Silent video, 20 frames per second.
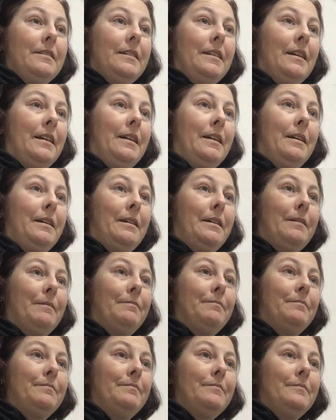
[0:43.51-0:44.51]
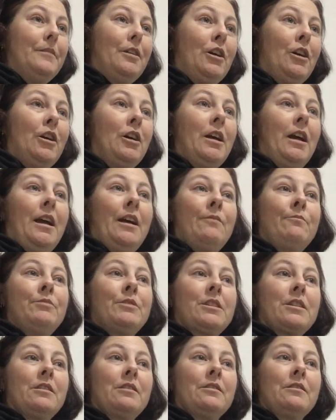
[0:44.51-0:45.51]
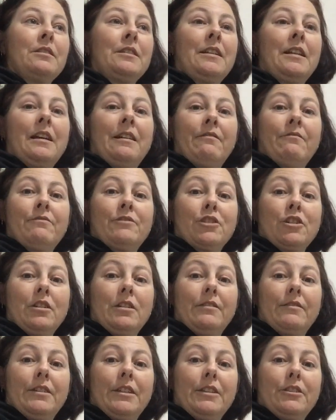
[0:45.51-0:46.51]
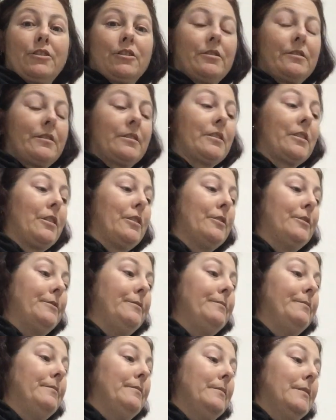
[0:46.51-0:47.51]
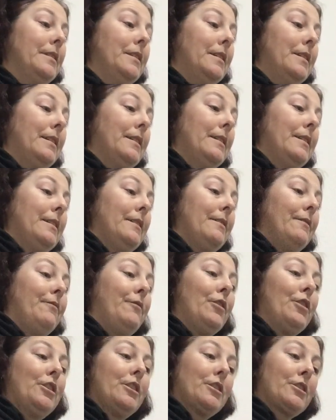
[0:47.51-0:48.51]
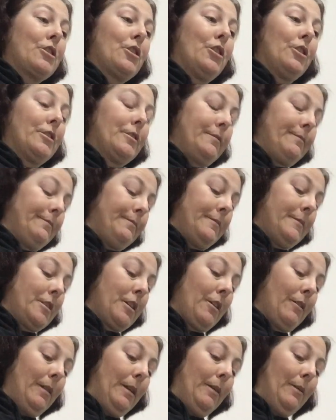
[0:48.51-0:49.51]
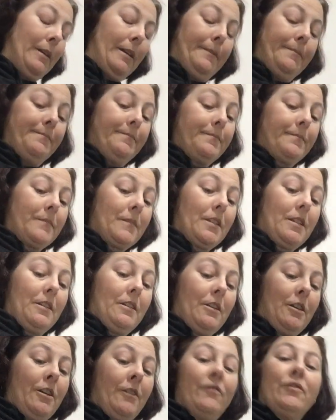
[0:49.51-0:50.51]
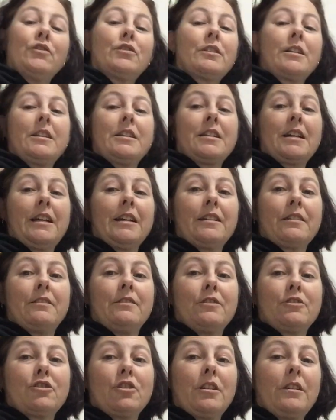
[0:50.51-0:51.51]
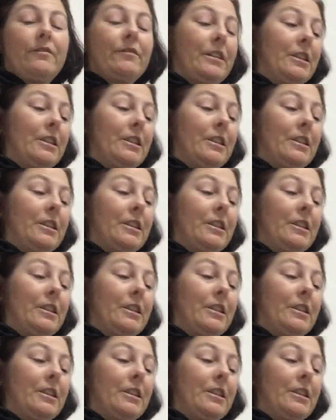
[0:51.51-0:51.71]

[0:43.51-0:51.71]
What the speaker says: I absolutely love Jolly Ranchers, so very excited. So anyway, I've already taken the Jolly